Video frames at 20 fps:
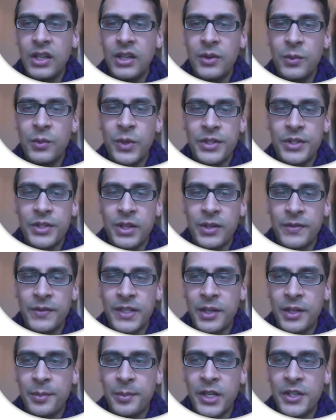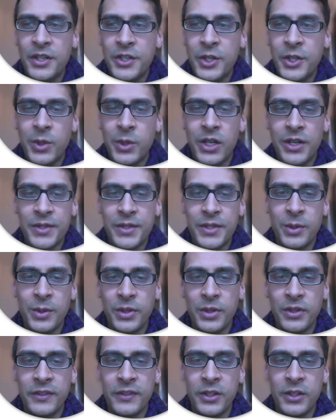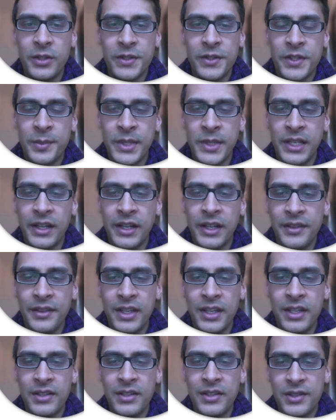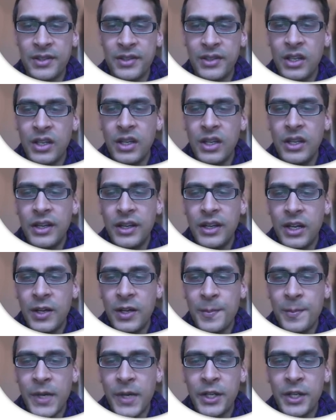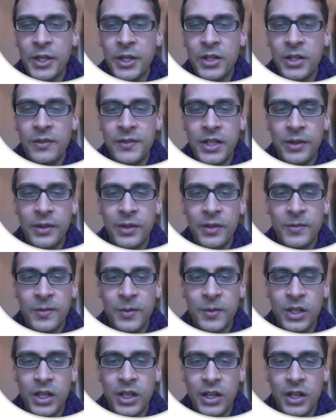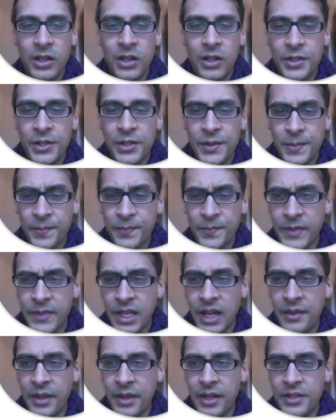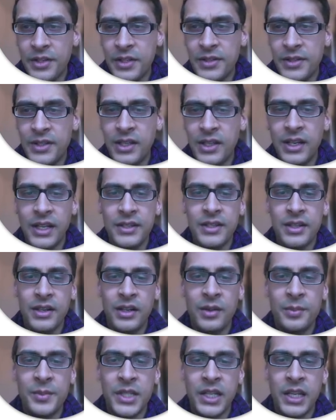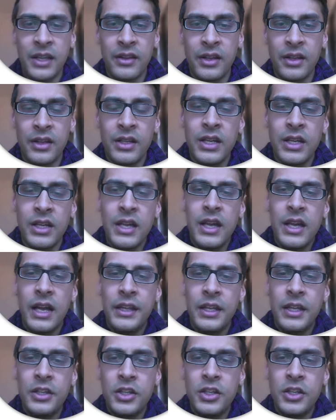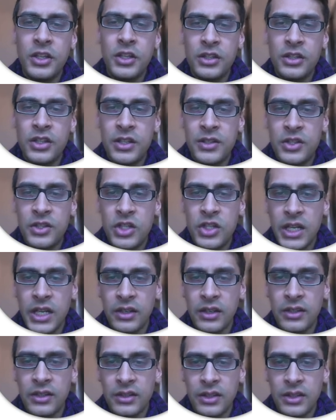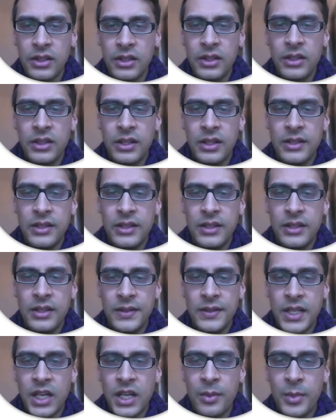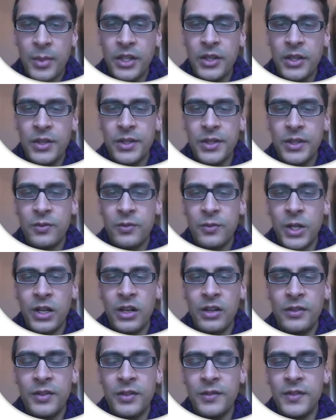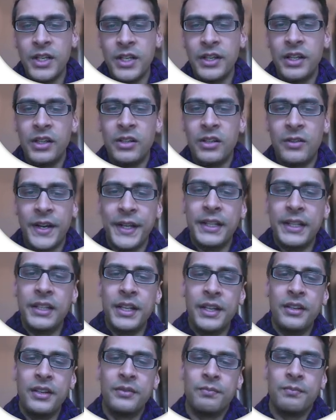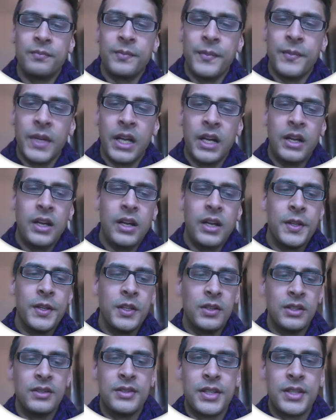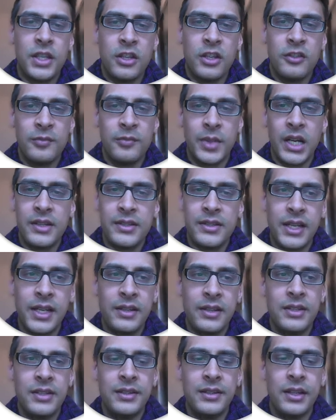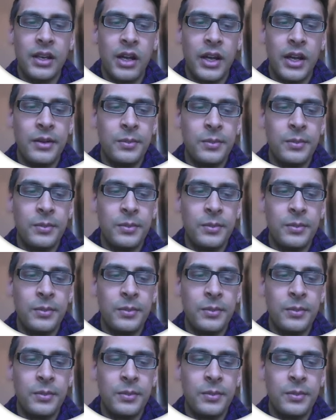once I've done my 2 arcs, I would have got something like this. I could have done the full arcs and then I just connected up together. And then you can just check in the exam by using a ruler if you've done it correctly, and you can see you've bisected the line.